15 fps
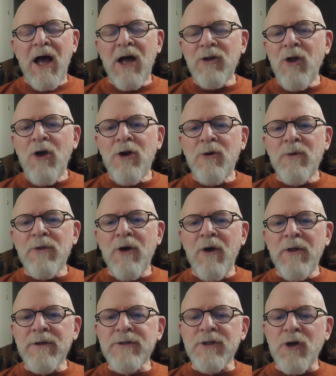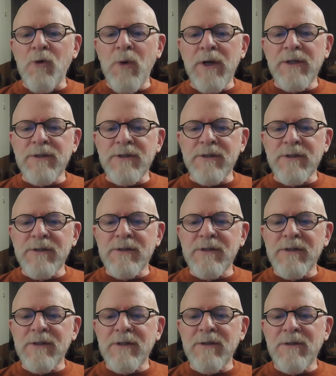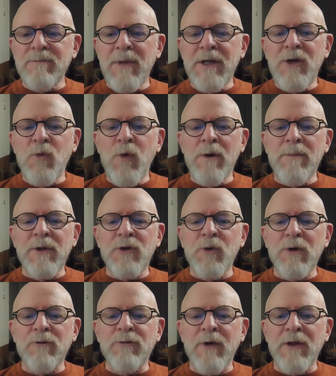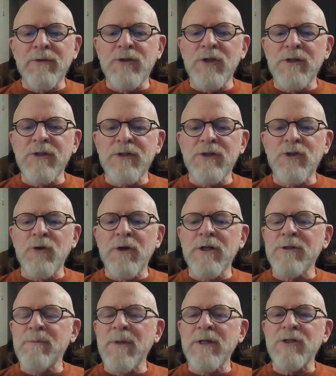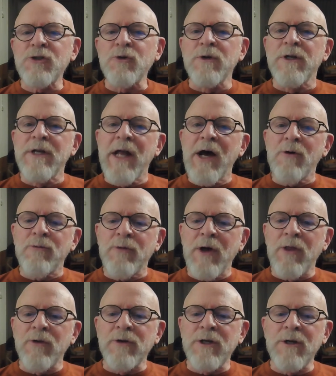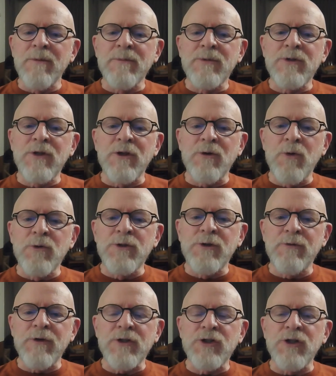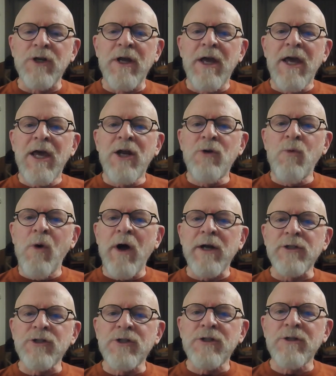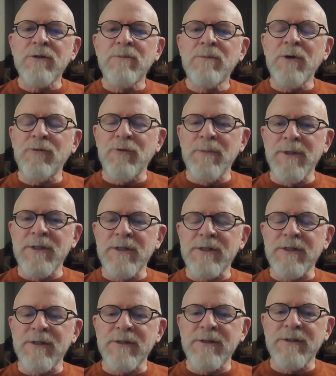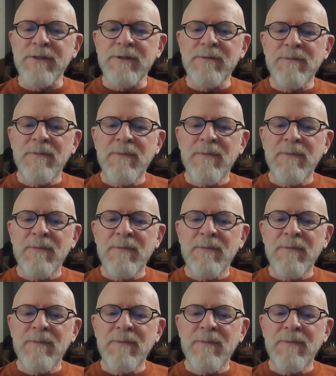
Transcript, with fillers: Along with all his acquaintances, Many women who had followed Jesus during his ministry now followed him to the crucifixion and watched, but from a distance.